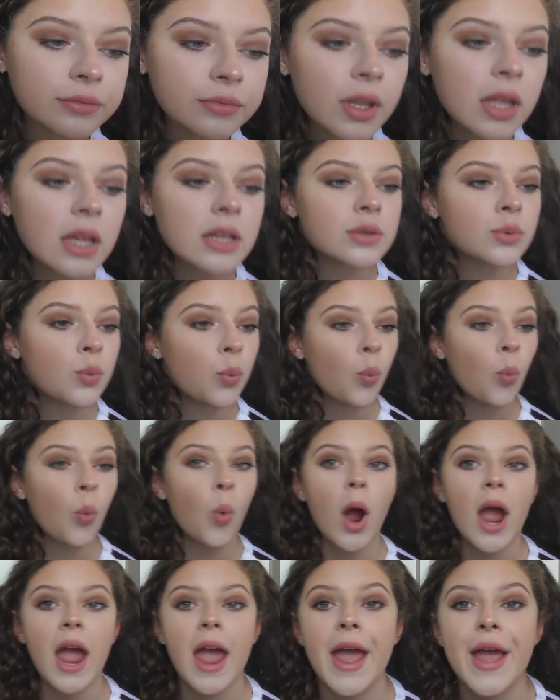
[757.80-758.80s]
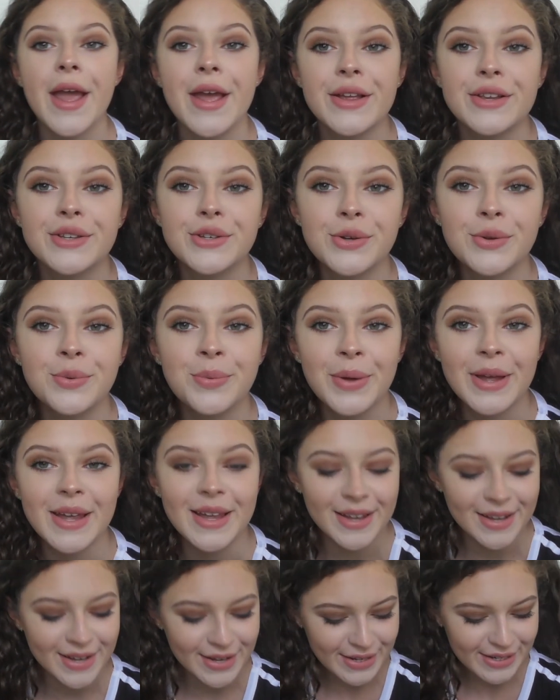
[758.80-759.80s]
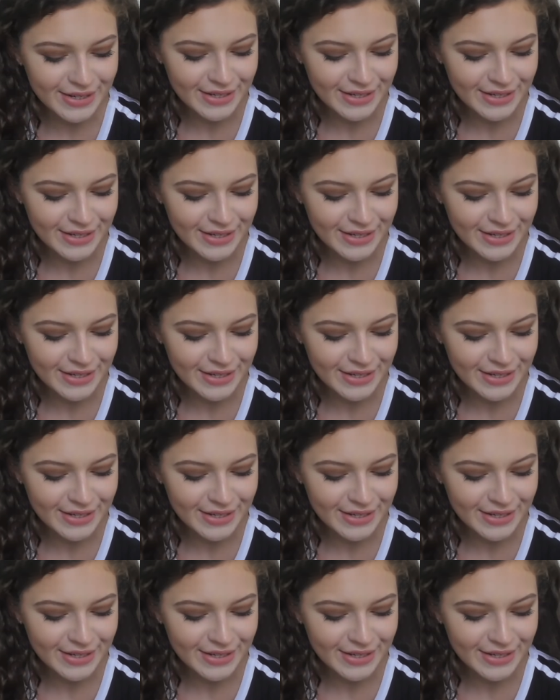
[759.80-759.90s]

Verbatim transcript: That's way too pink.